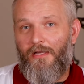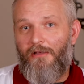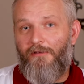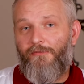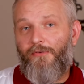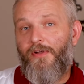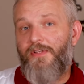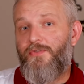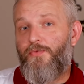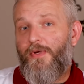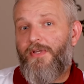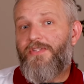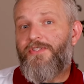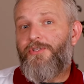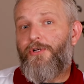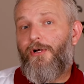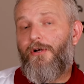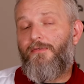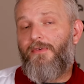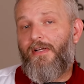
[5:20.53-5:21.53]
Friends, we
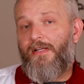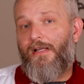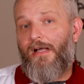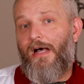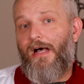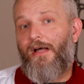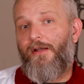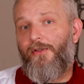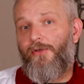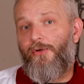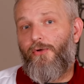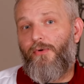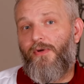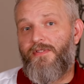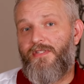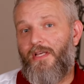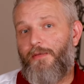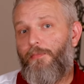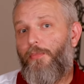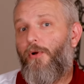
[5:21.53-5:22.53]
serve a God who
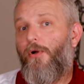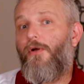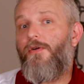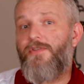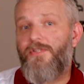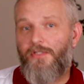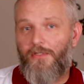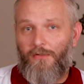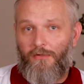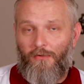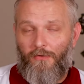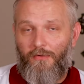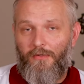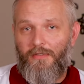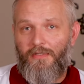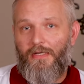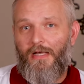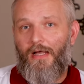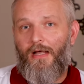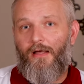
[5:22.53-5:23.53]
is a personal
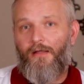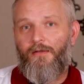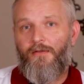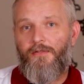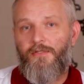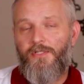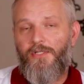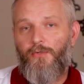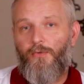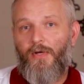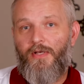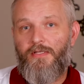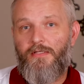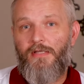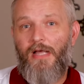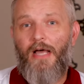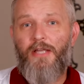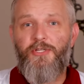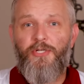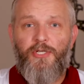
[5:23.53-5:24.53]
God to us,
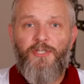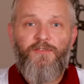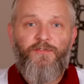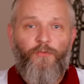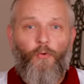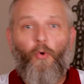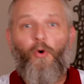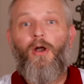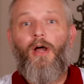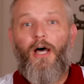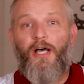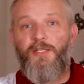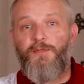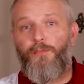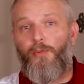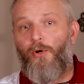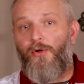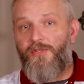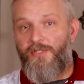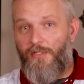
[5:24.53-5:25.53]
not just for us
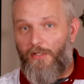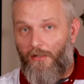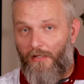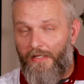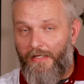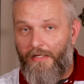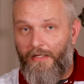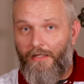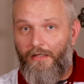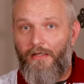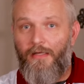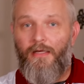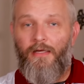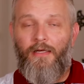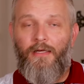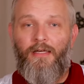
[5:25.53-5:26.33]
personally,